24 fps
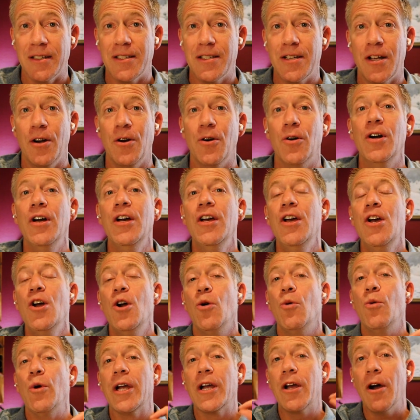So
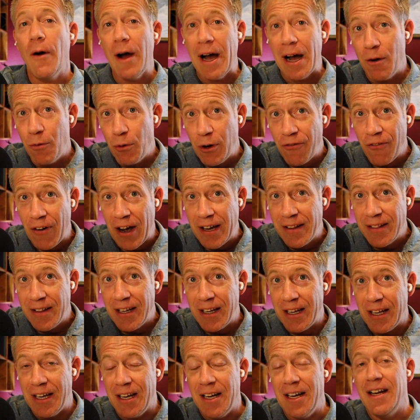we go out, we find the
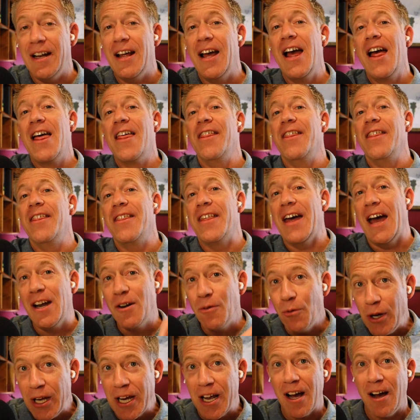need, then
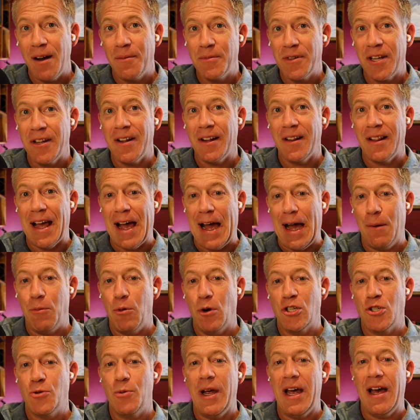we come to the lab,
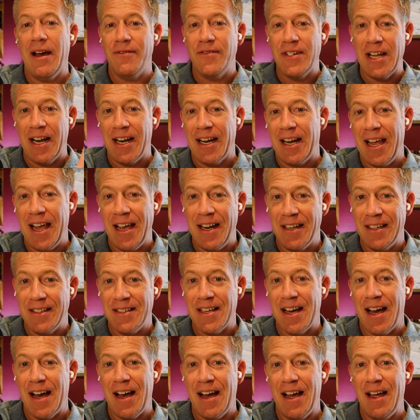which we have dedicated
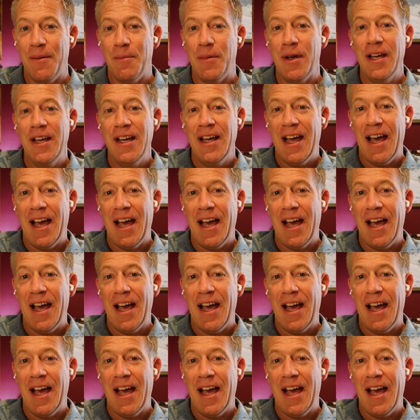time,